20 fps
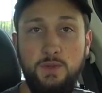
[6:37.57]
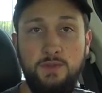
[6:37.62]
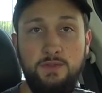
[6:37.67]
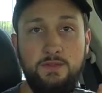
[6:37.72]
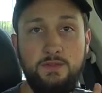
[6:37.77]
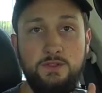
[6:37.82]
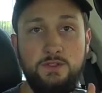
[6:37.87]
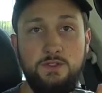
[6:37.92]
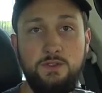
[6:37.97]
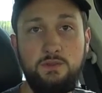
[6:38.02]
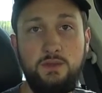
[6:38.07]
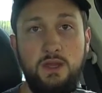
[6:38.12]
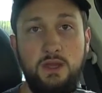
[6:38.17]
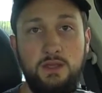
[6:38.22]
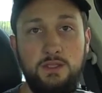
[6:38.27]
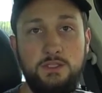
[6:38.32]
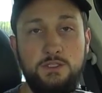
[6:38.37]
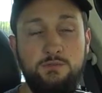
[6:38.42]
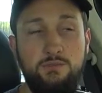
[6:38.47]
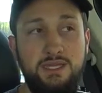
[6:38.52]
where there's
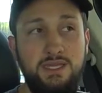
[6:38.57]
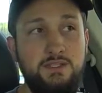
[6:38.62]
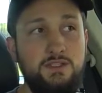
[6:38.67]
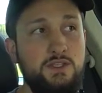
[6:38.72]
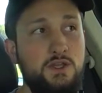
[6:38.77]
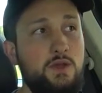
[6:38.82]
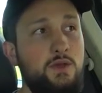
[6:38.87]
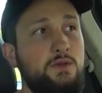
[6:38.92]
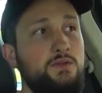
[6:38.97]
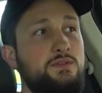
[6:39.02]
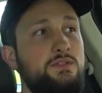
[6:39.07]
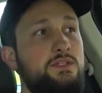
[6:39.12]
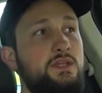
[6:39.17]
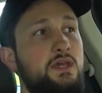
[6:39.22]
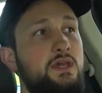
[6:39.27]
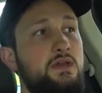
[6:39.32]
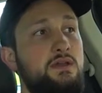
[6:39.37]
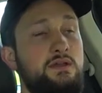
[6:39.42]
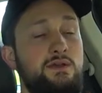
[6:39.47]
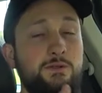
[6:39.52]
speed zones
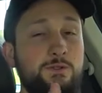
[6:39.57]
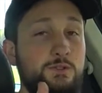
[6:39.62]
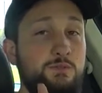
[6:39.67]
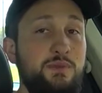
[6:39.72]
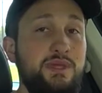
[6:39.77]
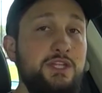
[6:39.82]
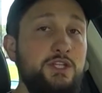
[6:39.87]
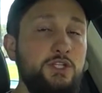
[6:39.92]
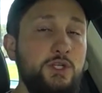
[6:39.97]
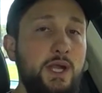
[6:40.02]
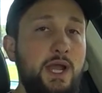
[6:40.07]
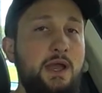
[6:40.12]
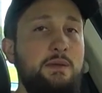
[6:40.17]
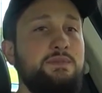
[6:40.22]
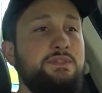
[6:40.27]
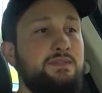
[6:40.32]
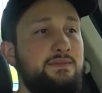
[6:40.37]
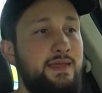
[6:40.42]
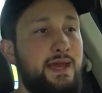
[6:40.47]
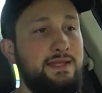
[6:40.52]
or speed
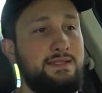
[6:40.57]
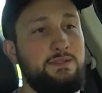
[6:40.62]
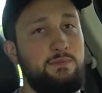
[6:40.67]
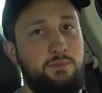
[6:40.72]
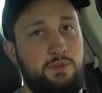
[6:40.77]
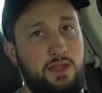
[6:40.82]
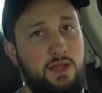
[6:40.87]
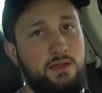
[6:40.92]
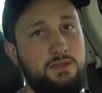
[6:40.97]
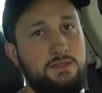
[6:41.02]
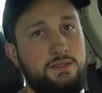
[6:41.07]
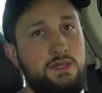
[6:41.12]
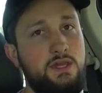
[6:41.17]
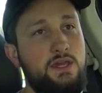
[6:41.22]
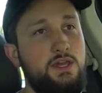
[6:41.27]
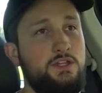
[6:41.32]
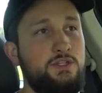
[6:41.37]
traps. That's a plus.